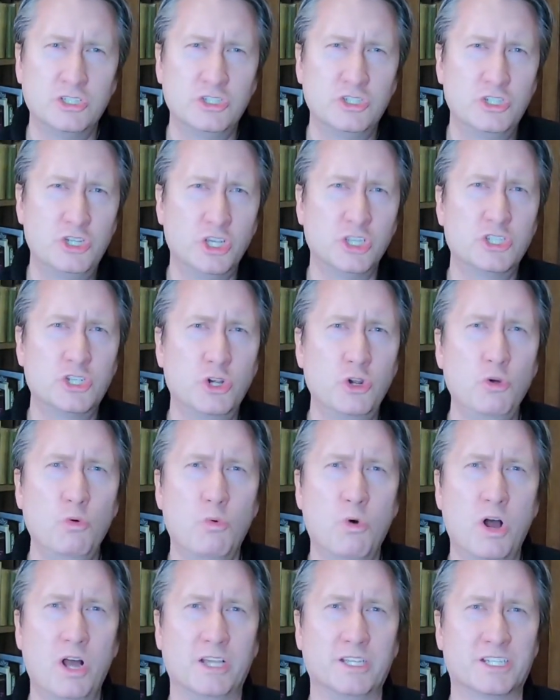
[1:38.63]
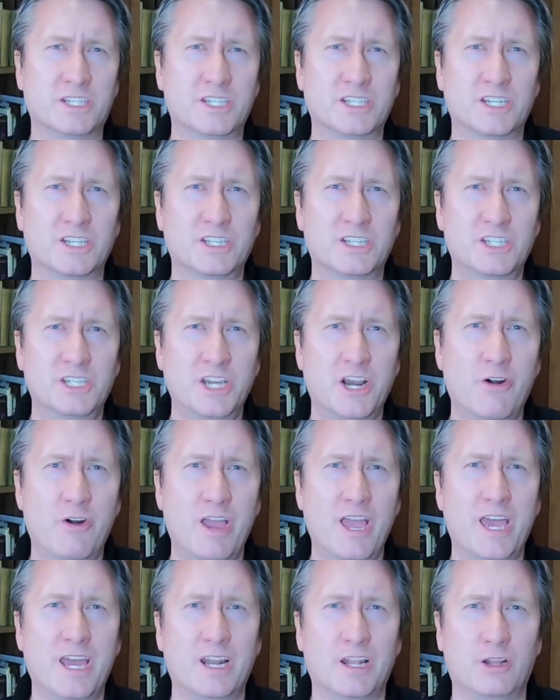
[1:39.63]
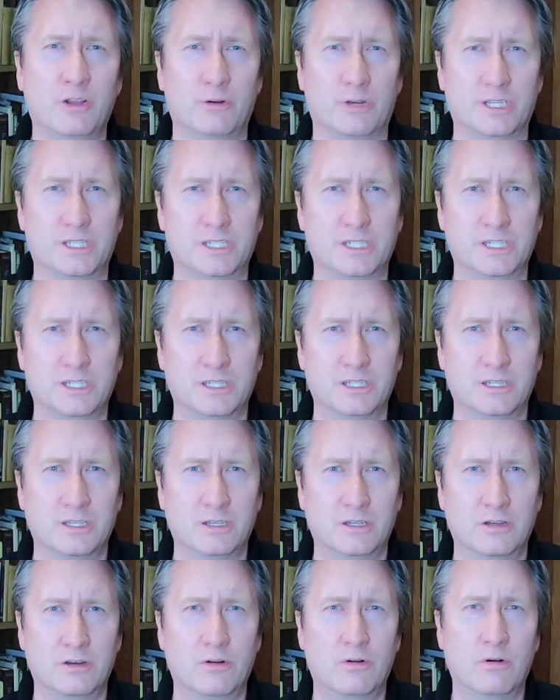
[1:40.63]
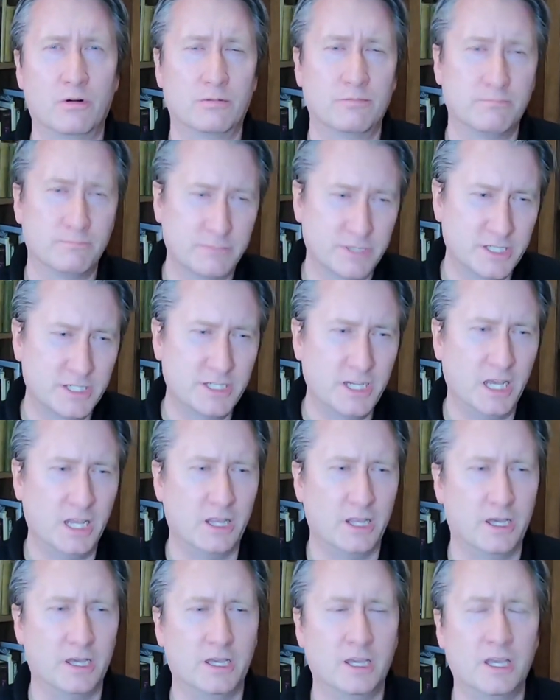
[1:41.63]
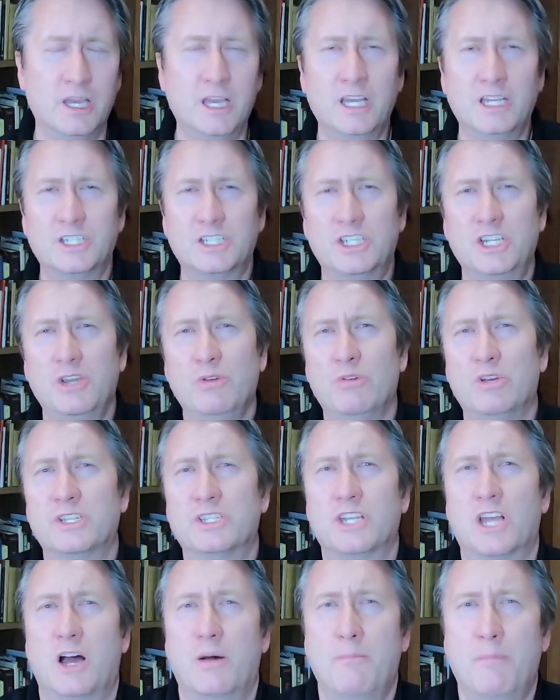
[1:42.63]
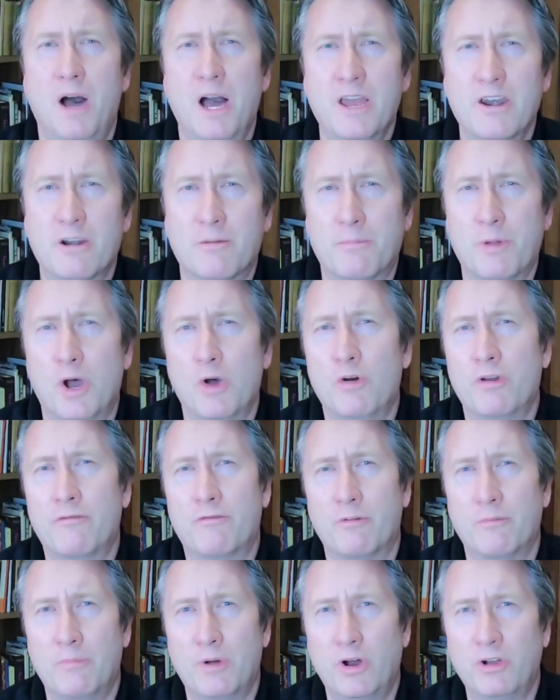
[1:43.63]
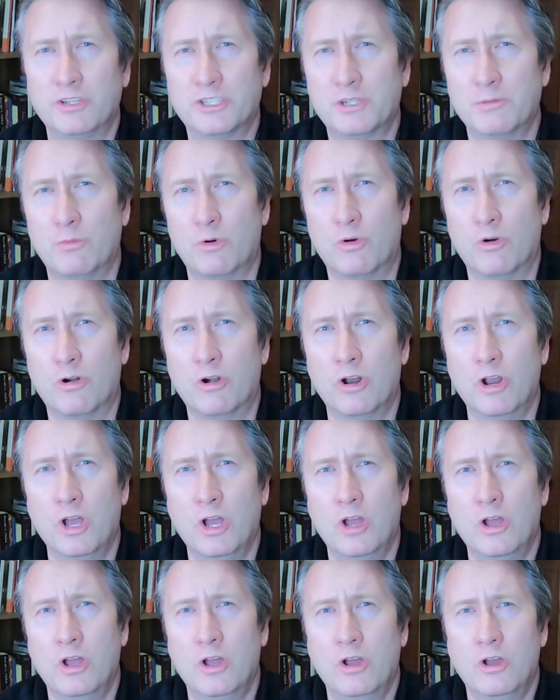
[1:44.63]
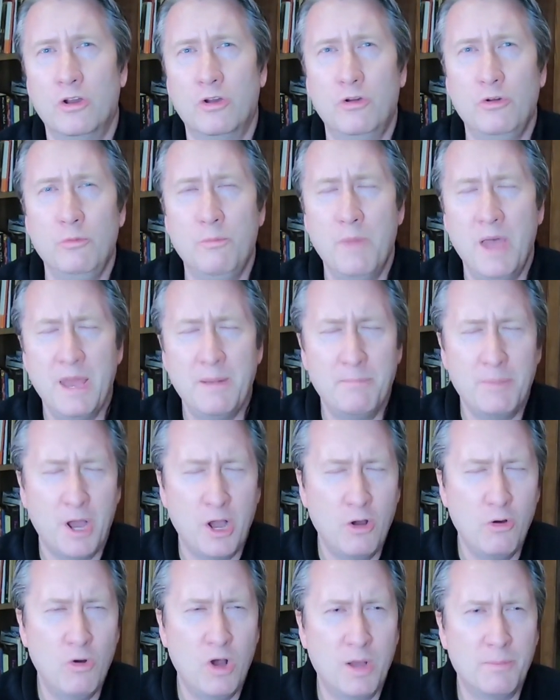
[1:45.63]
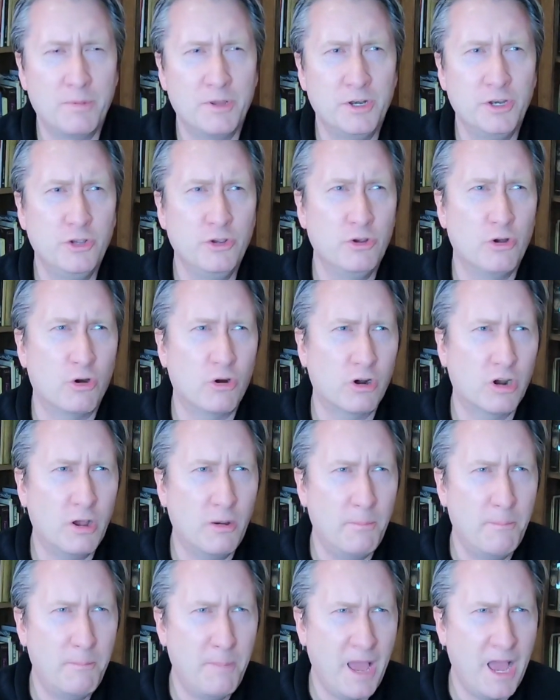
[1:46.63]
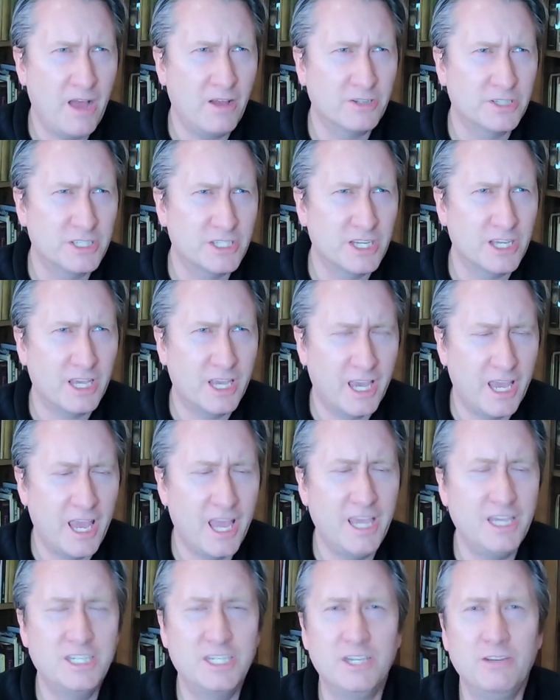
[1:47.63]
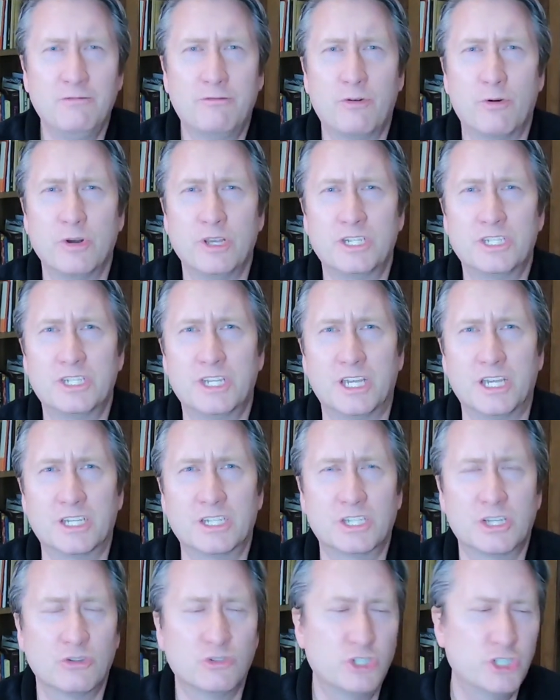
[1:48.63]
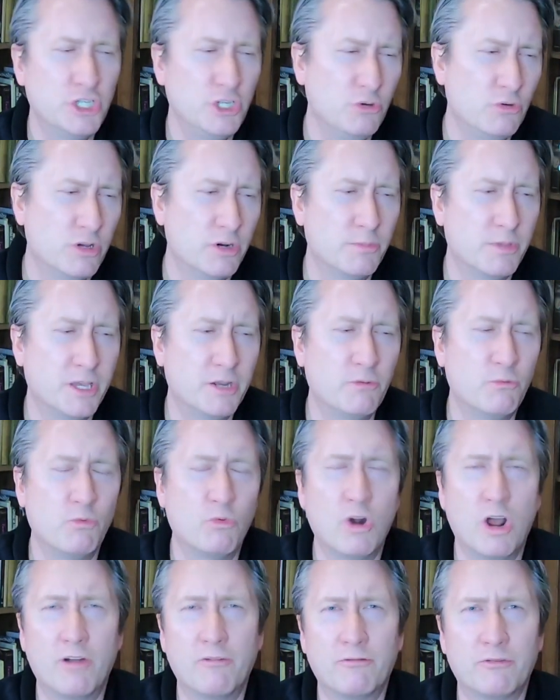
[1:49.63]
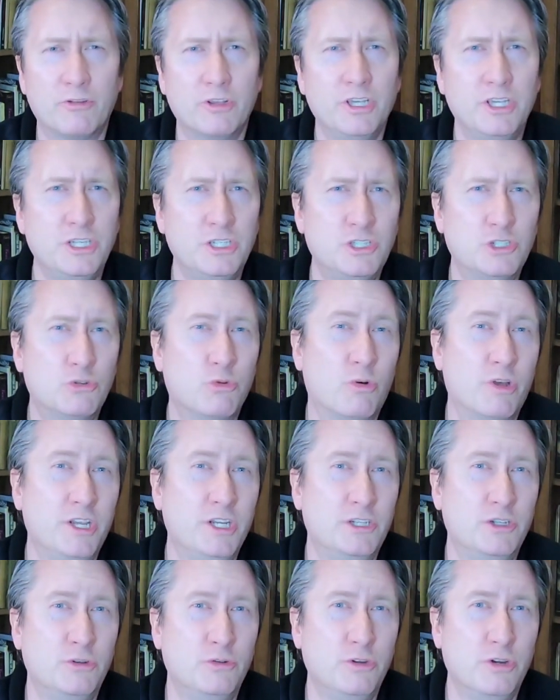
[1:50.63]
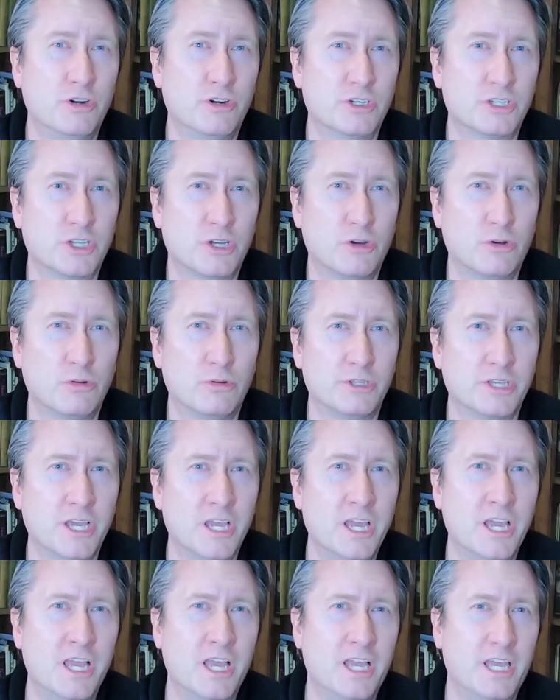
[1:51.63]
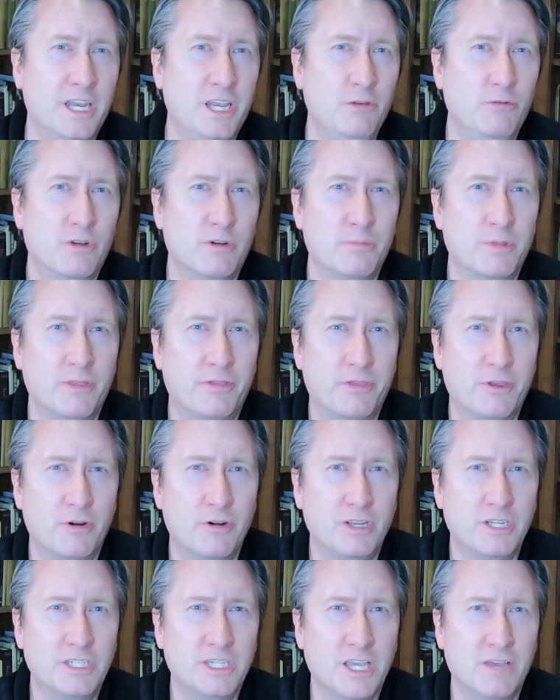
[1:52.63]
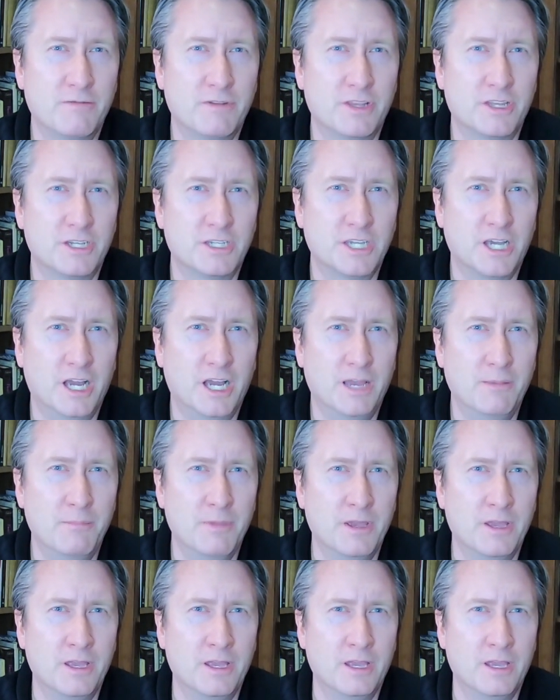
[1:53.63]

just who was Sarah Anna Lewis, or Stella? She was a minor poet from Baltimore who met Poe up in New York about 1846. So she would have been roughly 22 years old, and he would have been 37 at the time.